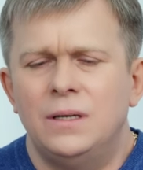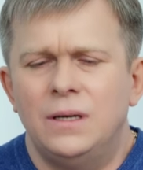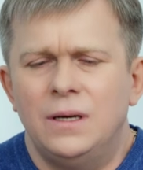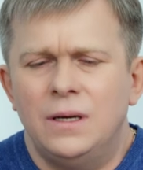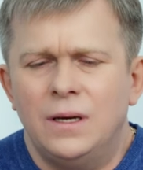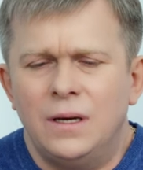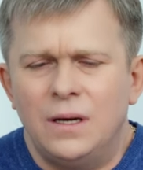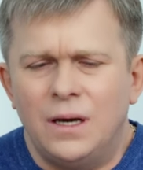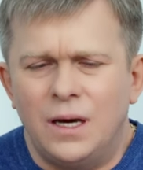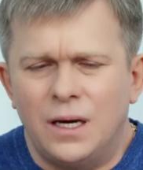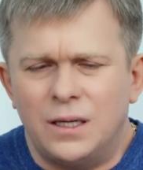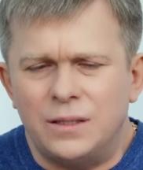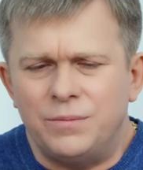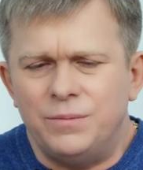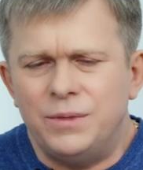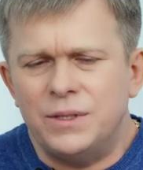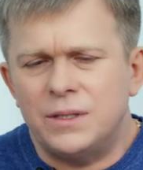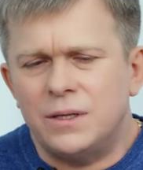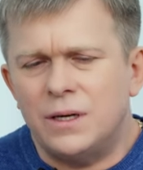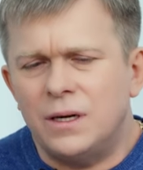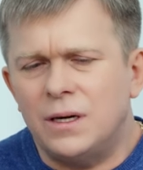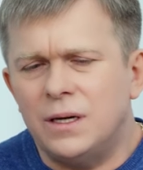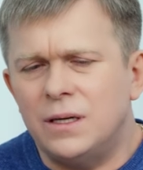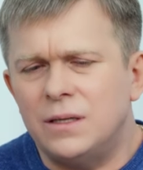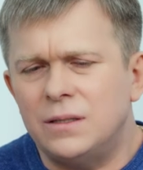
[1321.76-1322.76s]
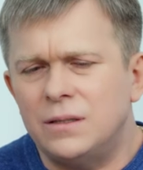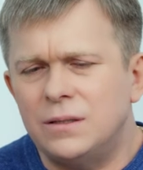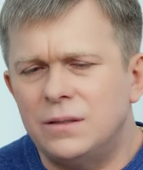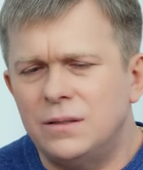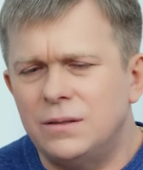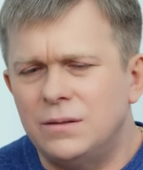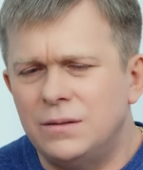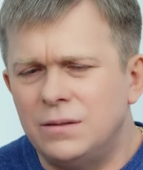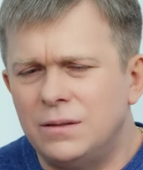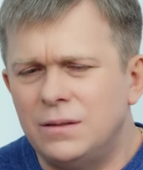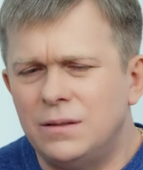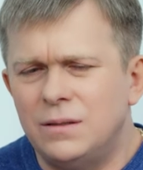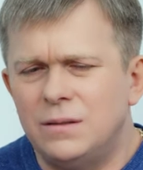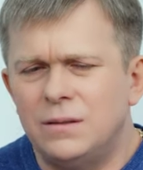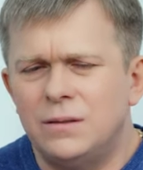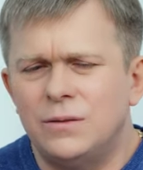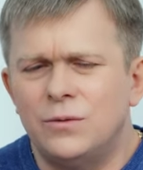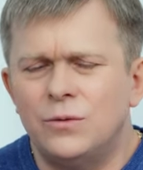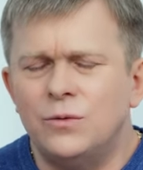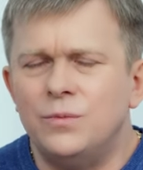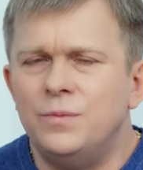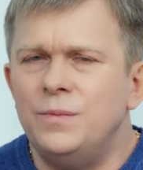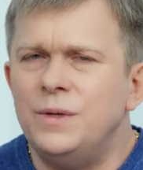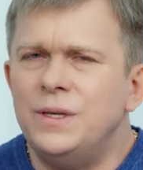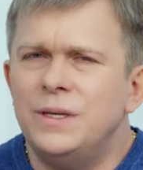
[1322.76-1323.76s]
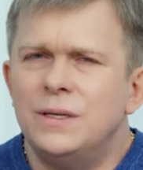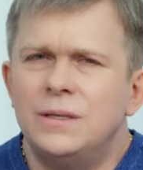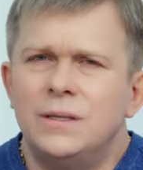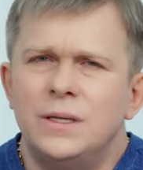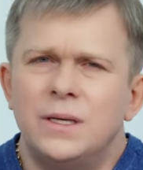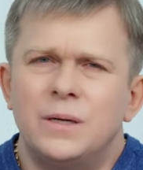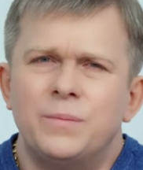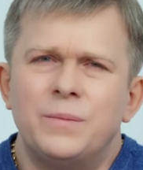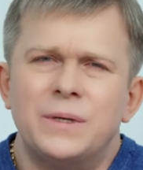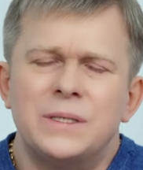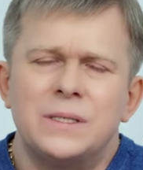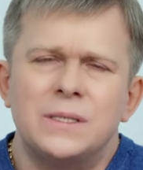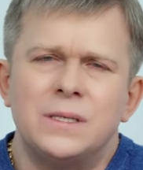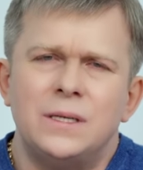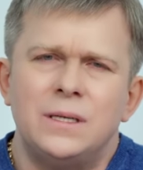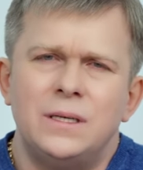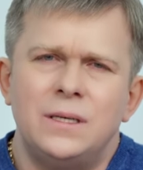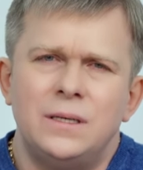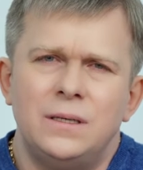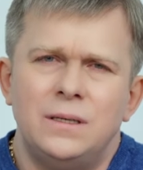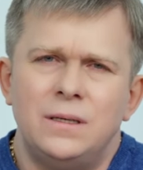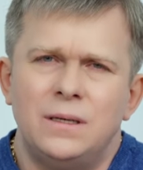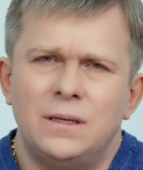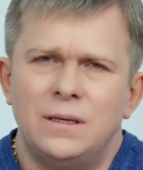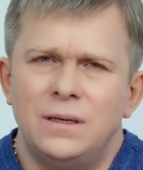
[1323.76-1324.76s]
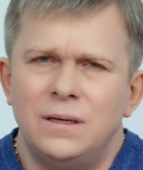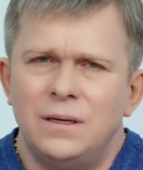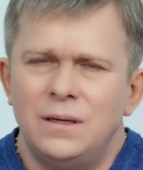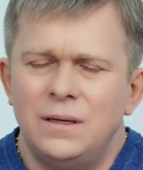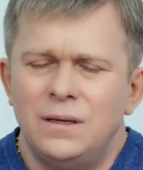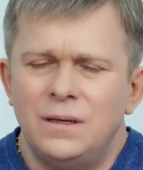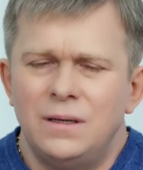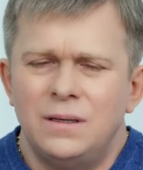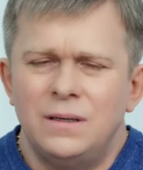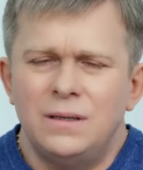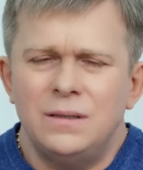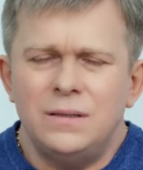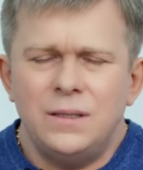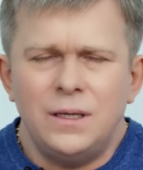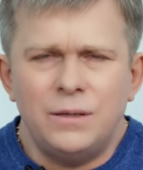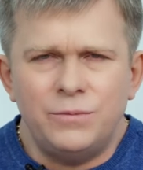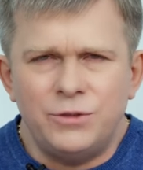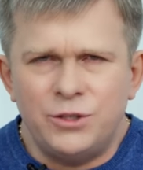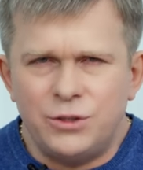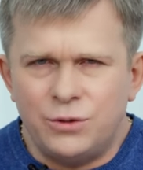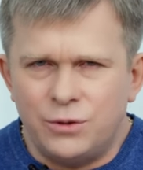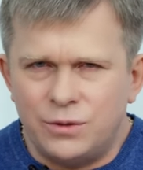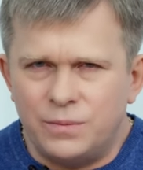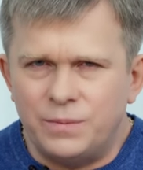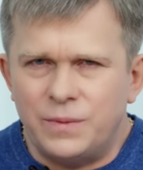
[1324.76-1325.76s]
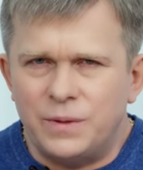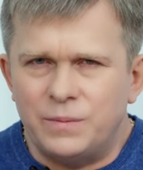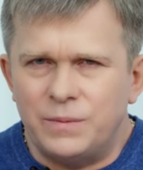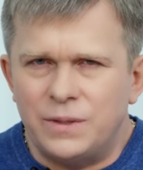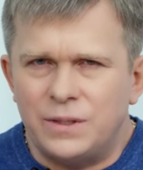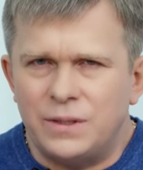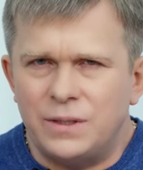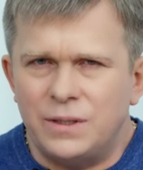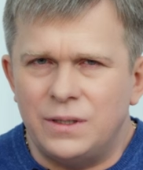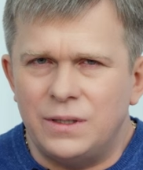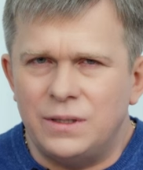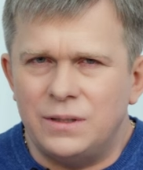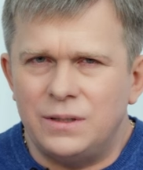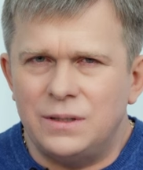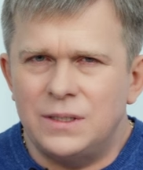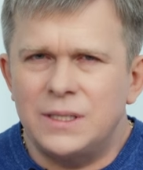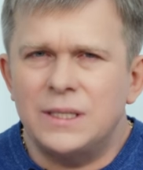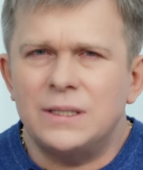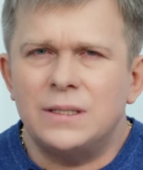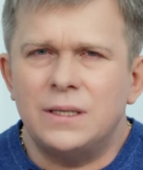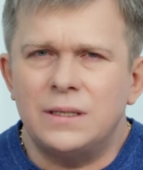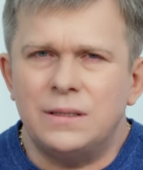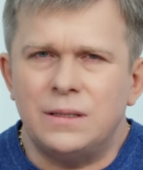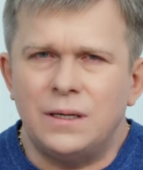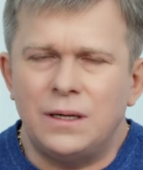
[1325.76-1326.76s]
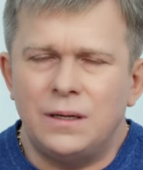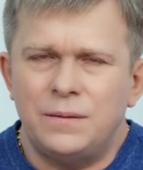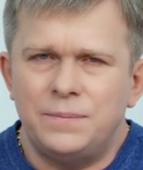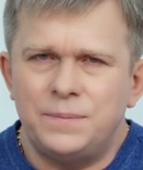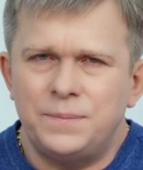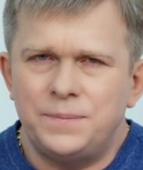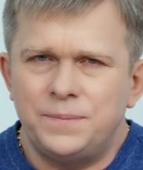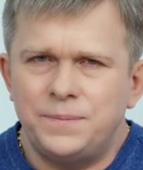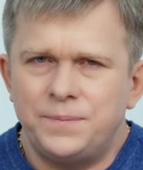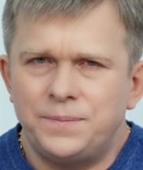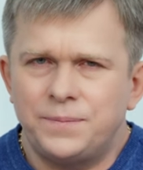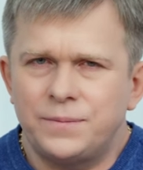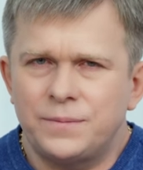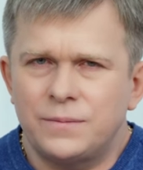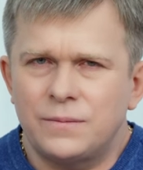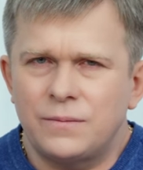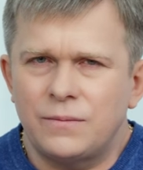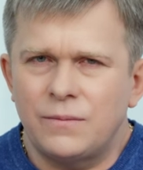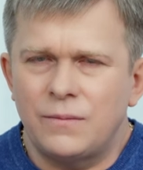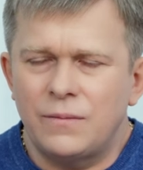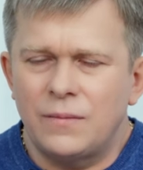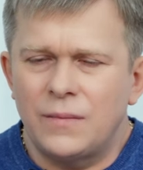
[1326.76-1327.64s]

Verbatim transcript: and deprive poor people of the last penny. Those get help from the devil, from Satan.